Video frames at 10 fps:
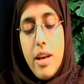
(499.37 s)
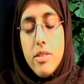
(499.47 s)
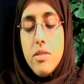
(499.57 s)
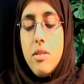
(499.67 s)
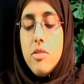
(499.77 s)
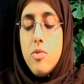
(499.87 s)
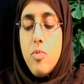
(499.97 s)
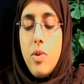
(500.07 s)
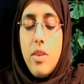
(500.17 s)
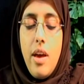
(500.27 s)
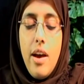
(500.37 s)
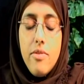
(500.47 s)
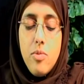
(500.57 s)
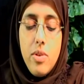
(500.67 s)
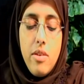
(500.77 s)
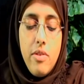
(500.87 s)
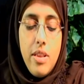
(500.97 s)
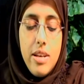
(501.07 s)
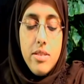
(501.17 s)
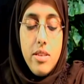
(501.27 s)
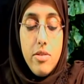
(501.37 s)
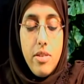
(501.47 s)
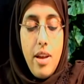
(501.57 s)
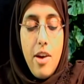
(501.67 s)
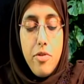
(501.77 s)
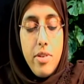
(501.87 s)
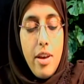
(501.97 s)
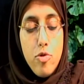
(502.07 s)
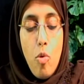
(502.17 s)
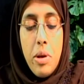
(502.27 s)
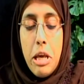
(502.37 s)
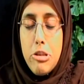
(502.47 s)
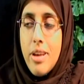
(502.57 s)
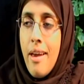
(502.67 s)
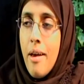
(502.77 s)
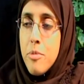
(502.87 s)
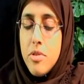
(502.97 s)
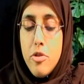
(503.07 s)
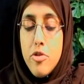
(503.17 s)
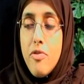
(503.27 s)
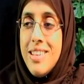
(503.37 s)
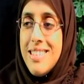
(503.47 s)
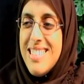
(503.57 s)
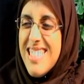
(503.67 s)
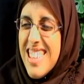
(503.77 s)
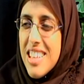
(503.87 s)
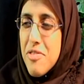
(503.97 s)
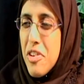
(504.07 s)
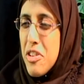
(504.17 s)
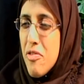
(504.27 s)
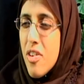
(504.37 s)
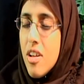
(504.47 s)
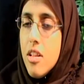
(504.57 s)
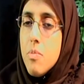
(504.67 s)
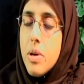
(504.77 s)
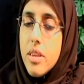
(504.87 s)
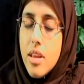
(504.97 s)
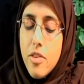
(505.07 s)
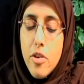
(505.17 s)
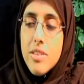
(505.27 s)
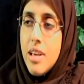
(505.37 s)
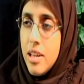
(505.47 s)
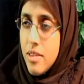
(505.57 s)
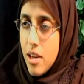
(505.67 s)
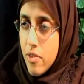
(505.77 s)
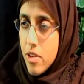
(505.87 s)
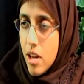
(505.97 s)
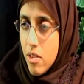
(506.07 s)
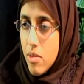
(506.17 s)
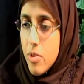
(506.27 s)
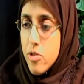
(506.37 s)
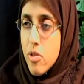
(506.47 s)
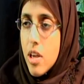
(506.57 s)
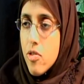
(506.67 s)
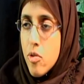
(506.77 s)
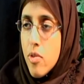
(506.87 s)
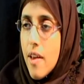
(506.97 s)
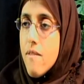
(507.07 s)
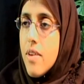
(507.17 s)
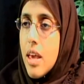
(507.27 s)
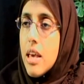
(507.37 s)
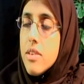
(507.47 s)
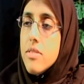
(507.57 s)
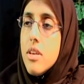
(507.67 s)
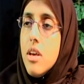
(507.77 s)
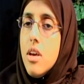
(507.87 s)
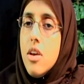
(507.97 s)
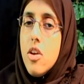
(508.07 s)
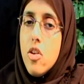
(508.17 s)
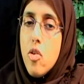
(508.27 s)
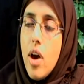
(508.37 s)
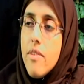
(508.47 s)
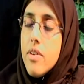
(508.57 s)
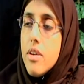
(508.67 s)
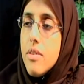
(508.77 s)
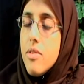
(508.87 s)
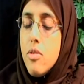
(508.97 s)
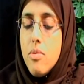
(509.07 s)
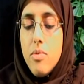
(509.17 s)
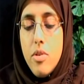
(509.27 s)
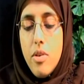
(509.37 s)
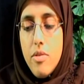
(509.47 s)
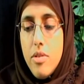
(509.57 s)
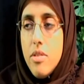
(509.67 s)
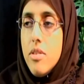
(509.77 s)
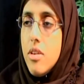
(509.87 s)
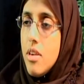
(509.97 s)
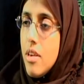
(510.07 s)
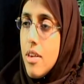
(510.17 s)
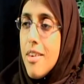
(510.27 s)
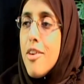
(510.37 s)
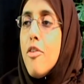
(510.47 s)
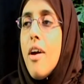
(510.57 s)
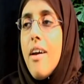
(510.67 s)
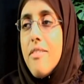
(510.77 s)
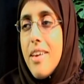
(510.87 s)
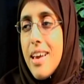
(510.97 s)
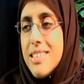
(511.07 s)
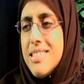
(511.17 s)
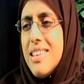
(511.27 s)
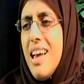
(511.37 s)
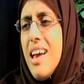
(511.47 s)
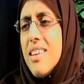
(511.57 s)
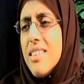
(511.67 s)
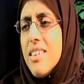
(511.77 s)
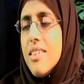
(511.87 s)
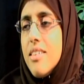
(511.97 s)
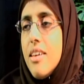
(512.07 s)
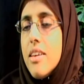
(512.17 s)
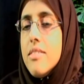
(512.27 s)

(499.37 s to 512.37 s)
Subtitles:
lies is when they realize that they're going to have to take so many exams, and there's the residency that's very difficult. But there is light at the end of the tunnel, and once you get through that phase, you have all of the benefits you can reap it after.